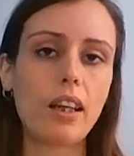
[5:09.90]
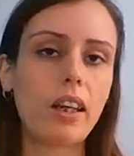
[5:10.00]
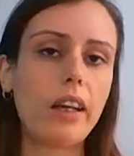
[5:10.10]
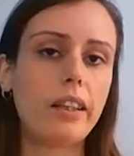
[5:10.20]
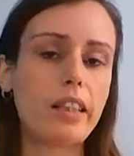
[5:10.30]

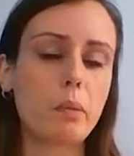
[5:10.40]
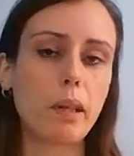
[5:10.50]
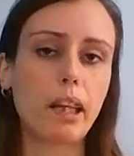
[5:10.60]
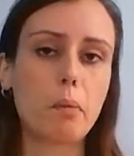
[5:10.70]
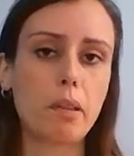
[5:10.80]
and it's
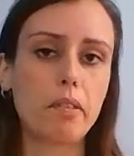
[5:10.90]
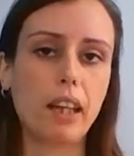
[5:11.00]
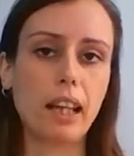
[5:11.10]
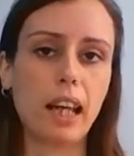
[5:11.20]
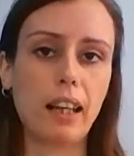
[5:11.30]
making me
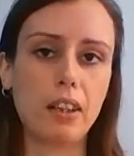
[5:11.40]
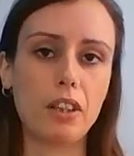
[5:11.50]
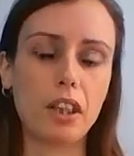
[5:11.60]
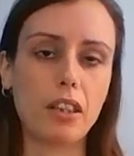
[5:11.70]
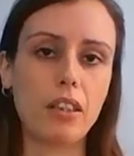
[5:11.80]
really
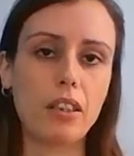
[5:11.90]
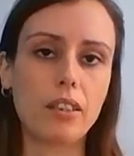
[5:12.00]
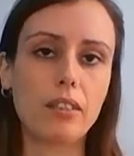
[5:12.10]
anxious,